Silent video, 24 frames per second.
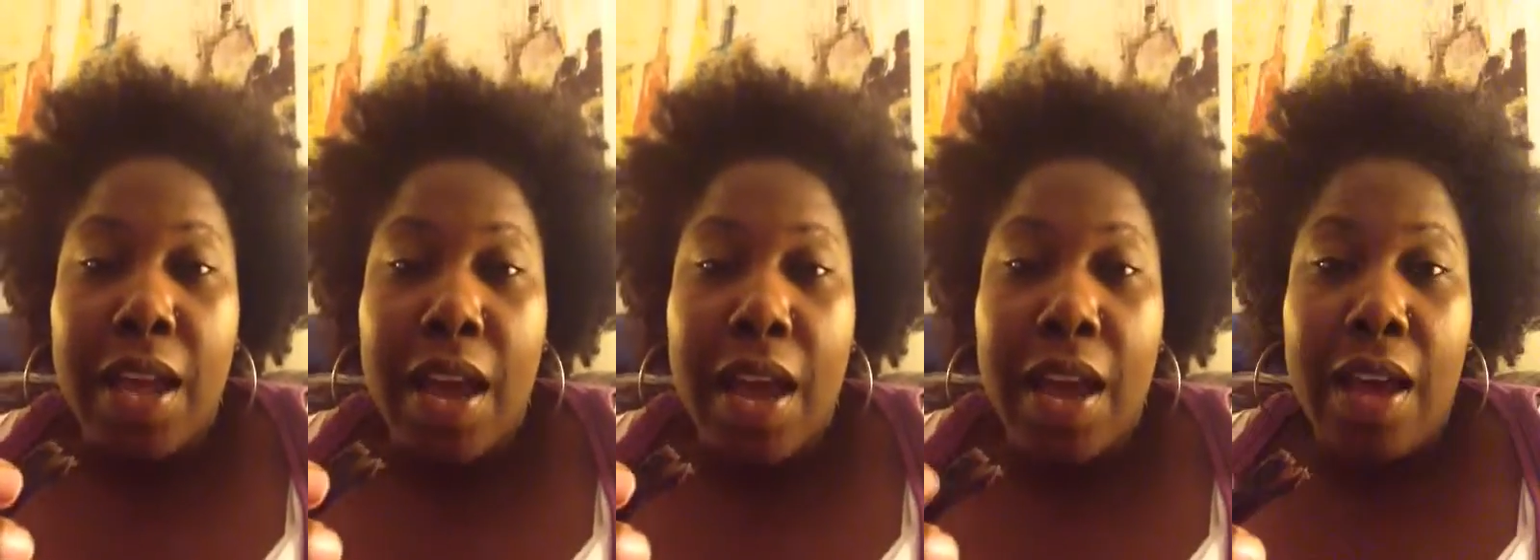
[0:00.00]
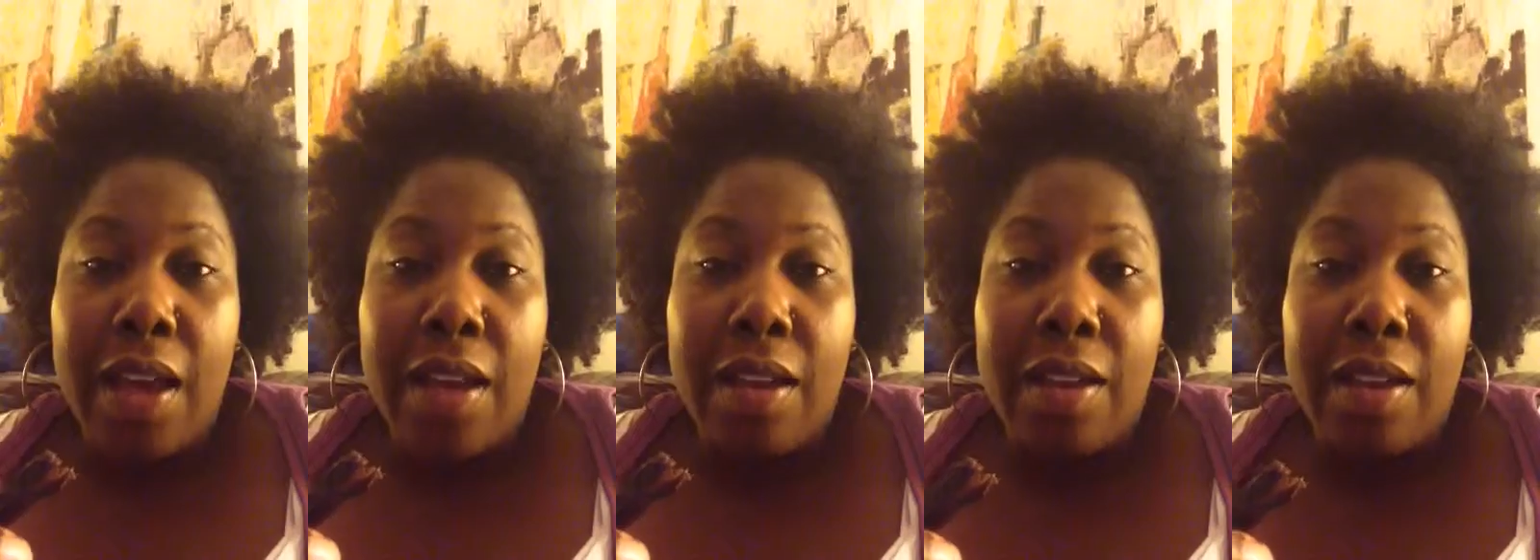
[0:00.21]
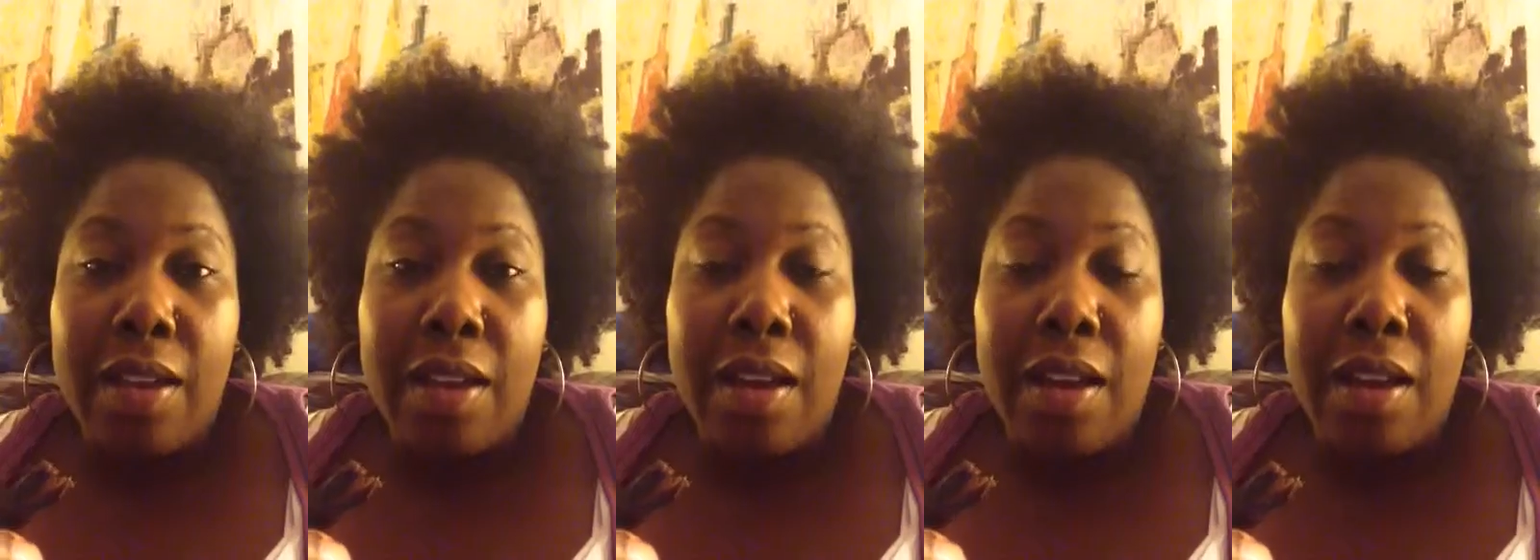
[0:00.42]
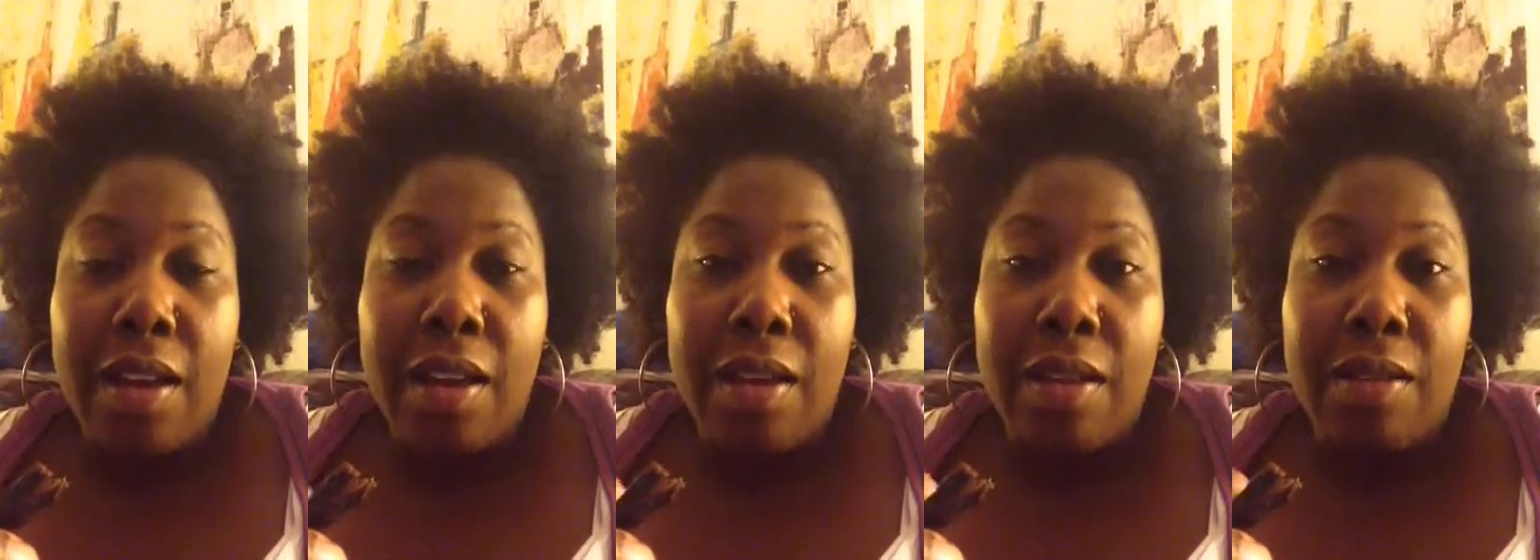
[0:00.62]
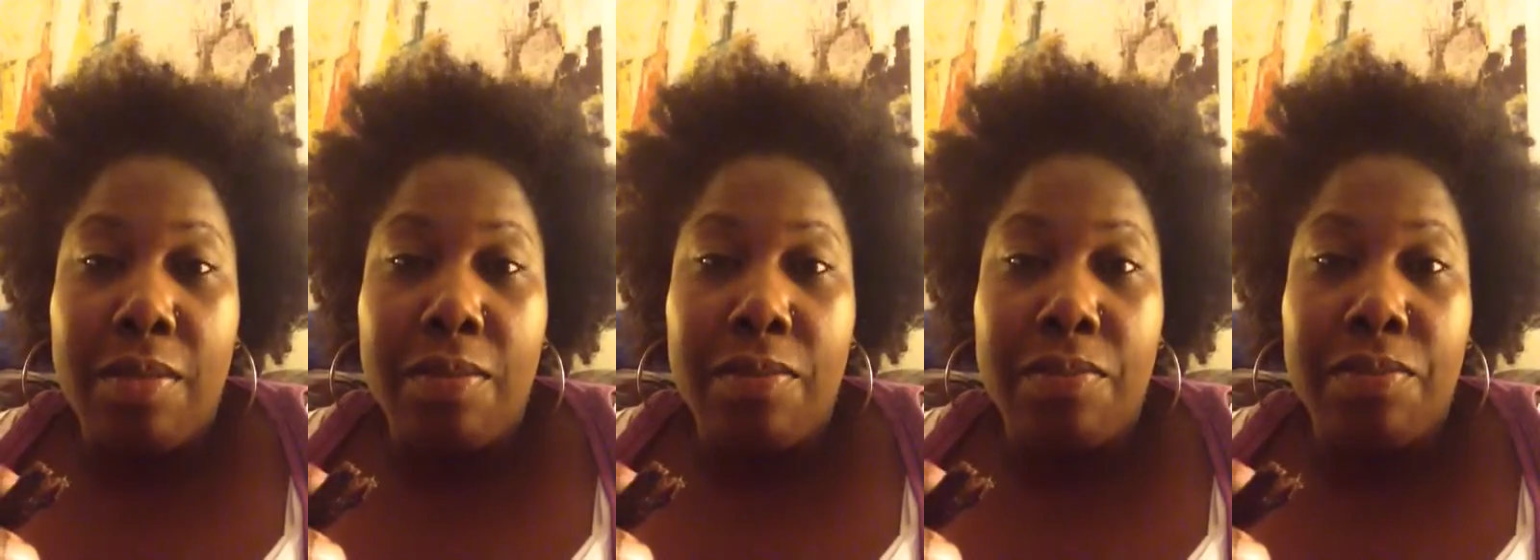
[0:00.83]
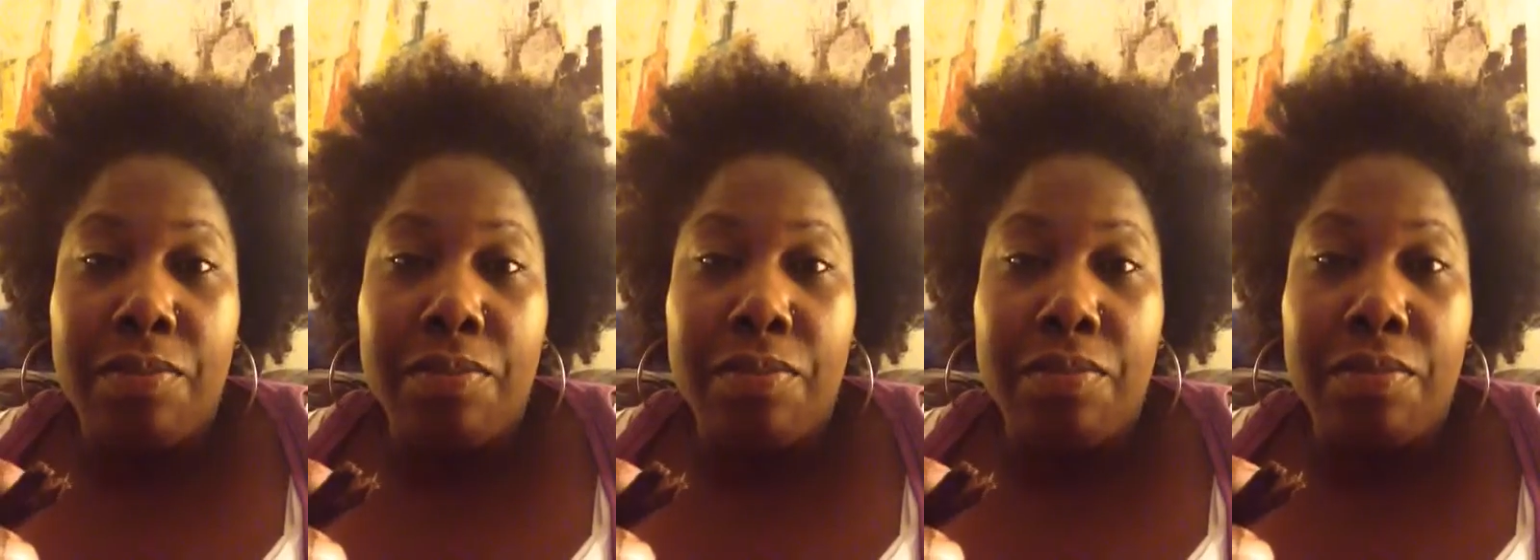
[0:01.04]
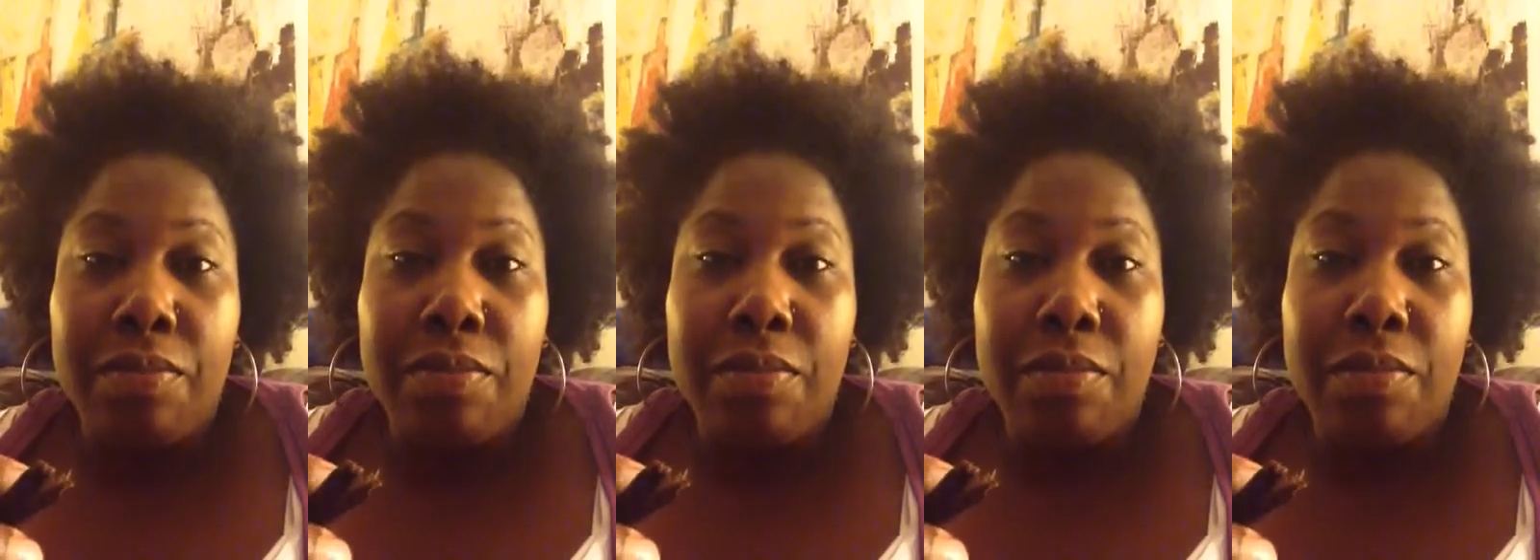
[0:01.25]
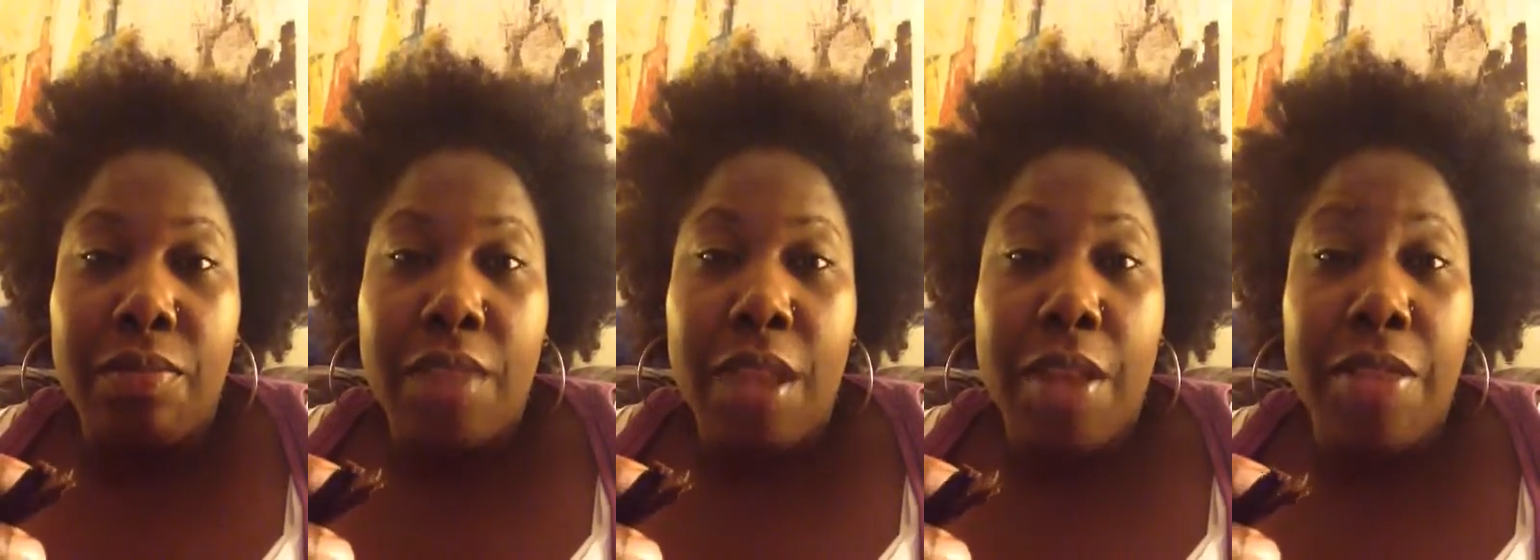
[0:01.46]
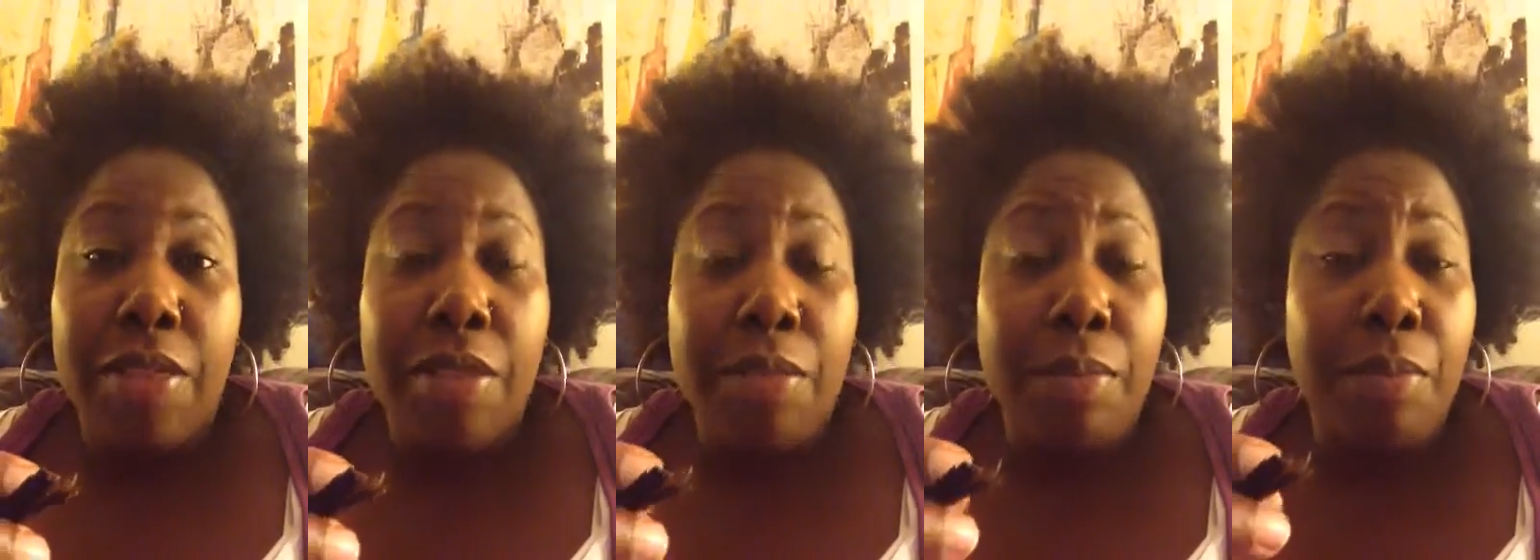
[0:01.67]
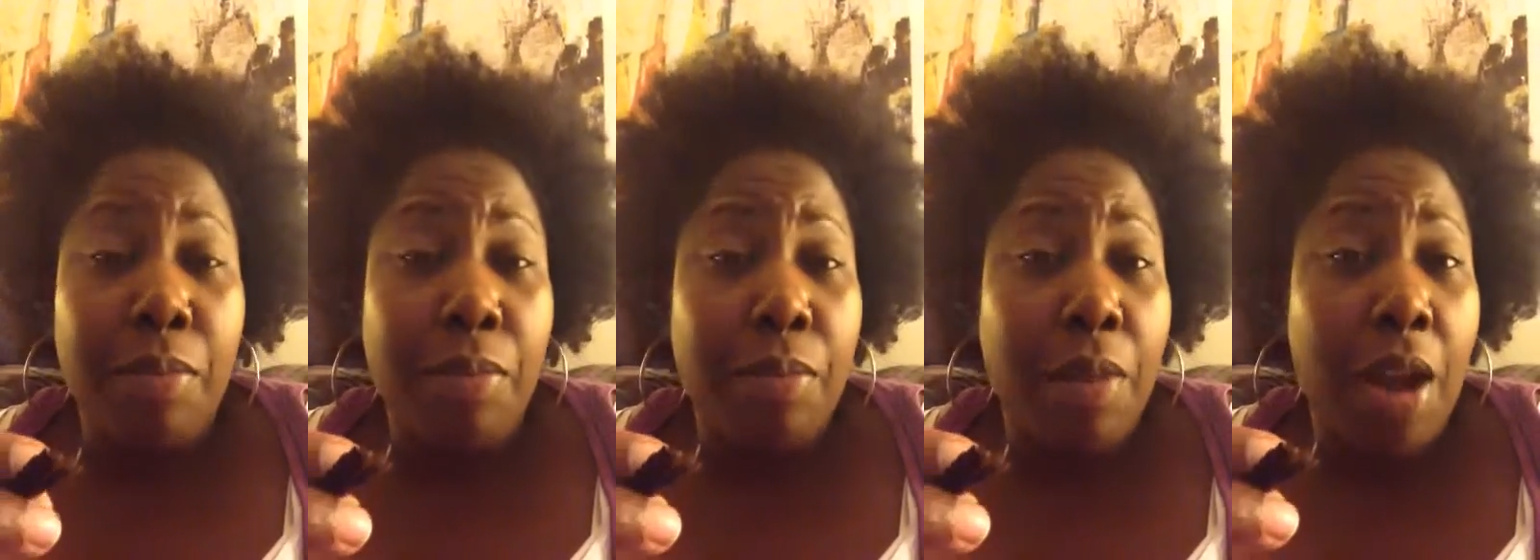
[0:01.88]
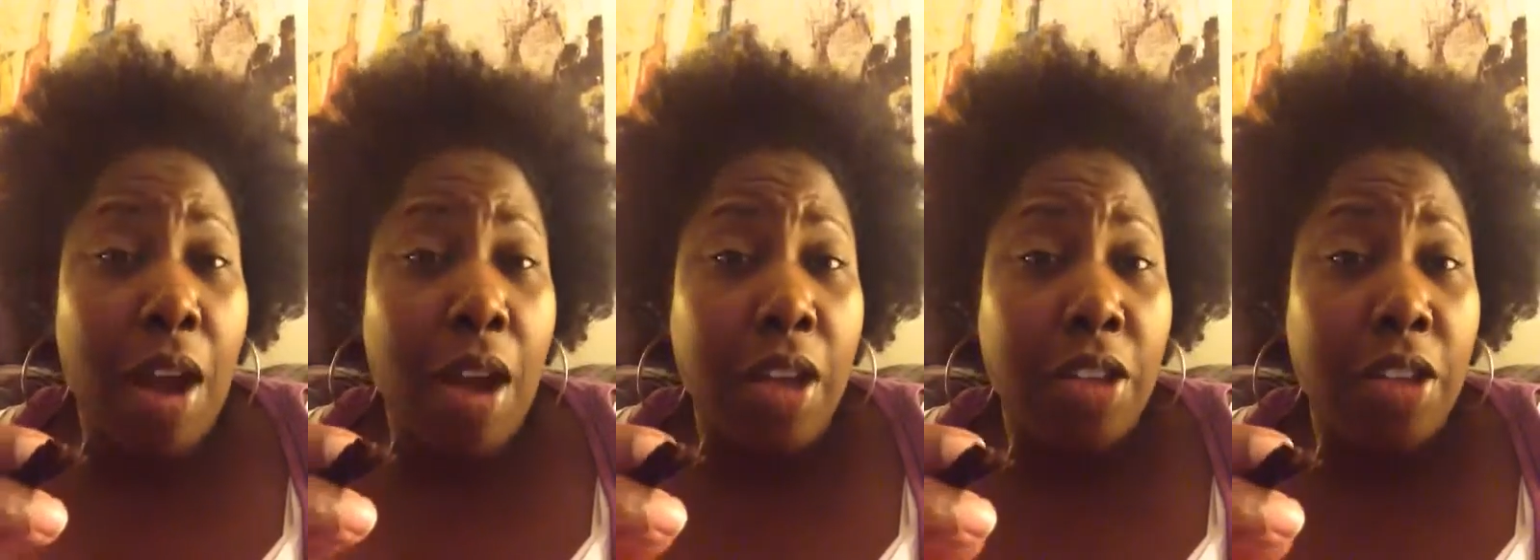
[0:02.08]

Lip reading: at the